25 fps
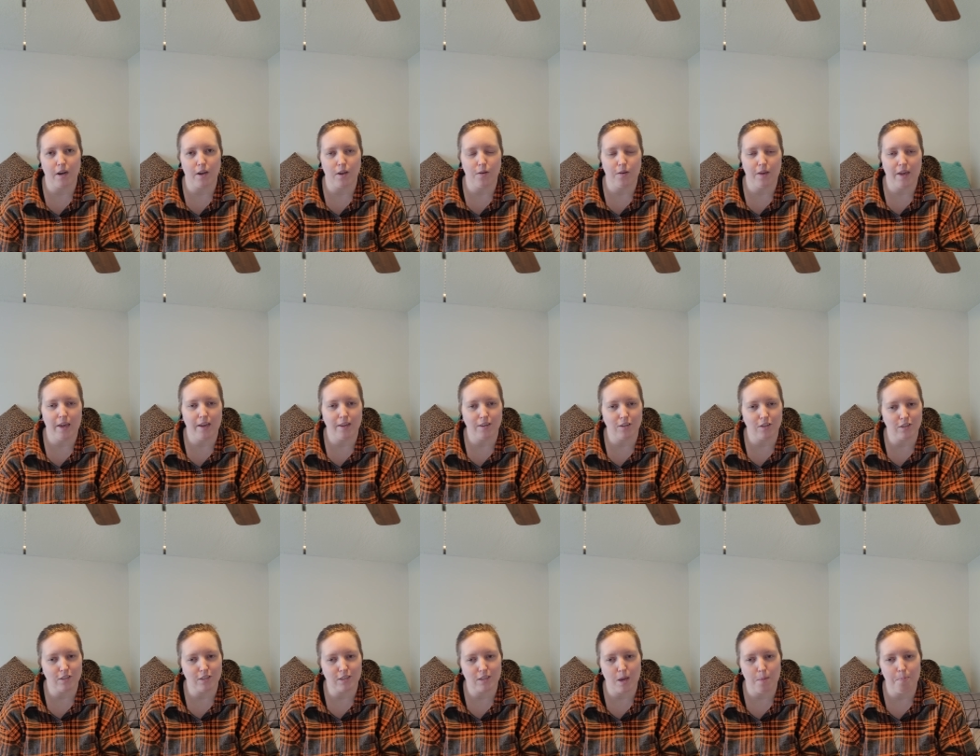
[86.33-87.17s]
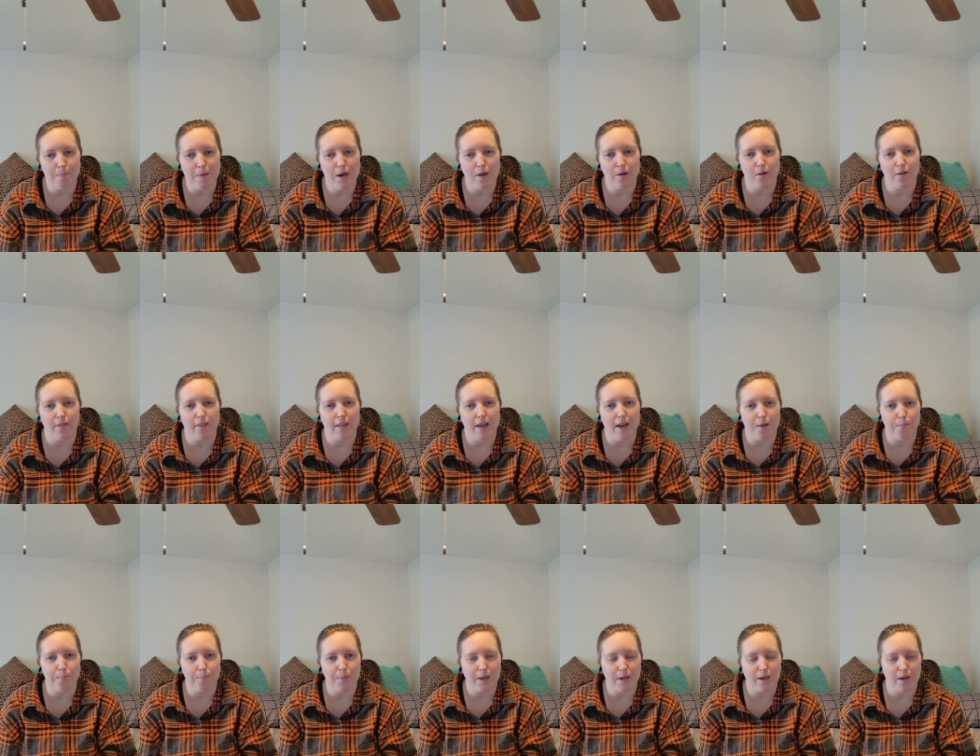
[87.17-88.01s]
You can't just skip out on
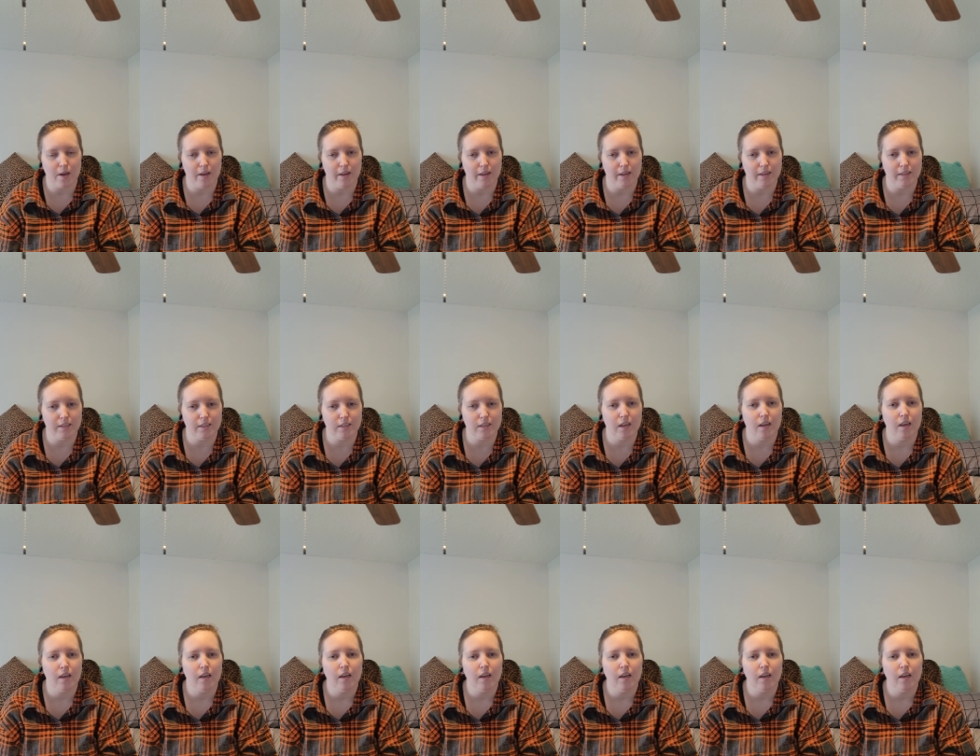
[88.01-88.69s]
that, because